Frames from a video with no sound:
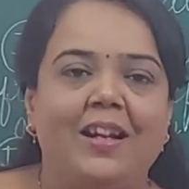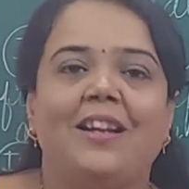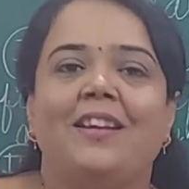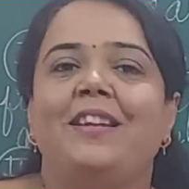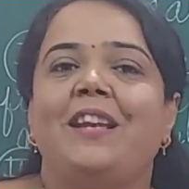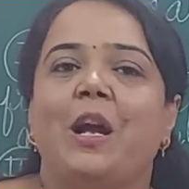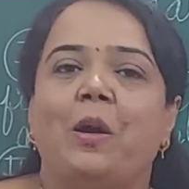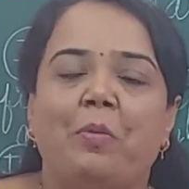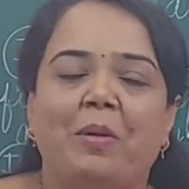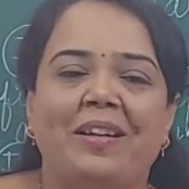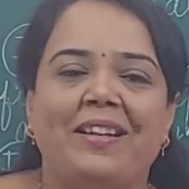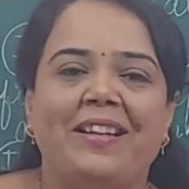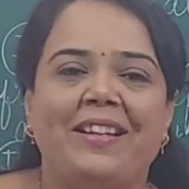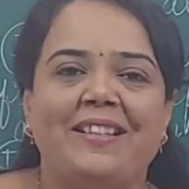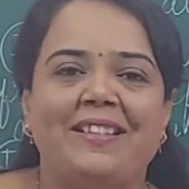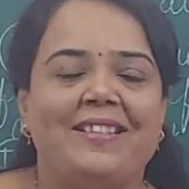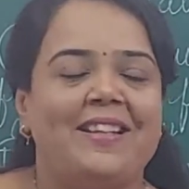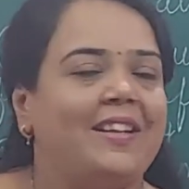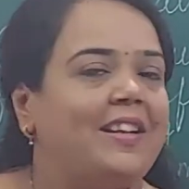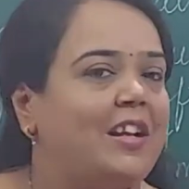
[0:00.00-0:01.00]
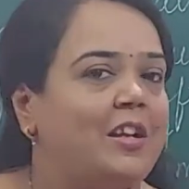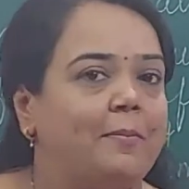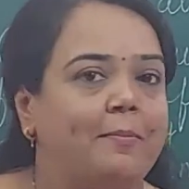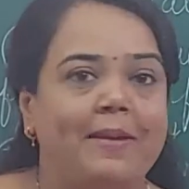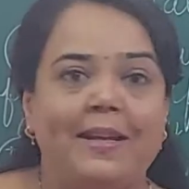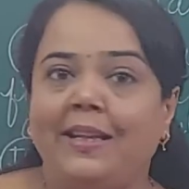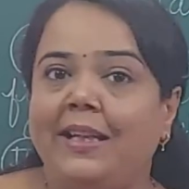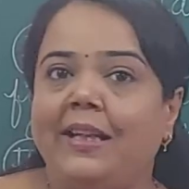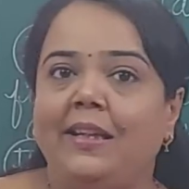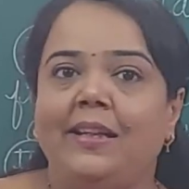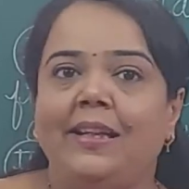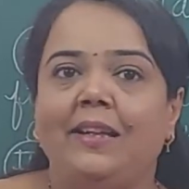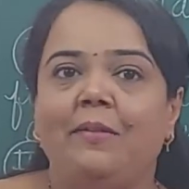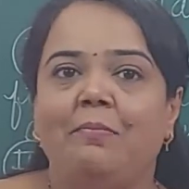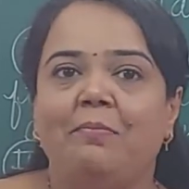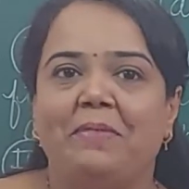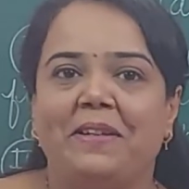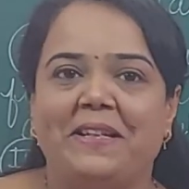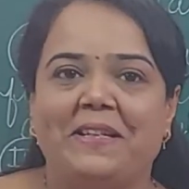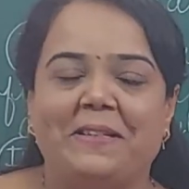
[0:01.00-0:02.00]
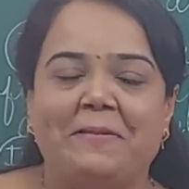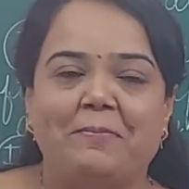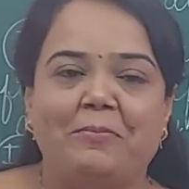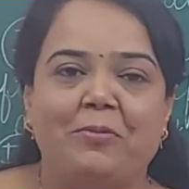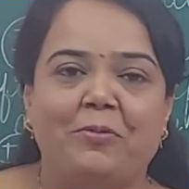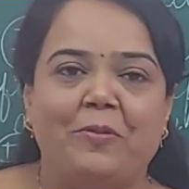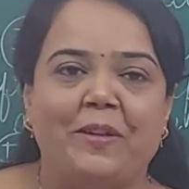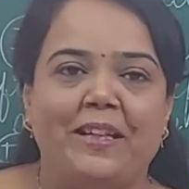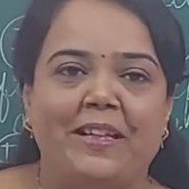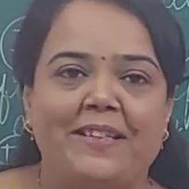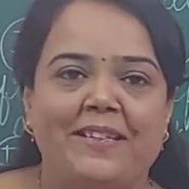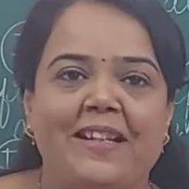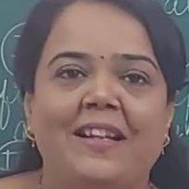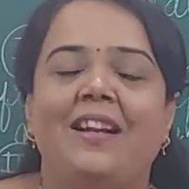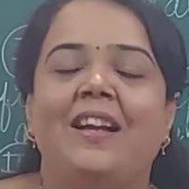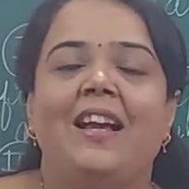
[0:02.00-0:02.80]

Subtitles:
Nowadays there are many theme-based movies,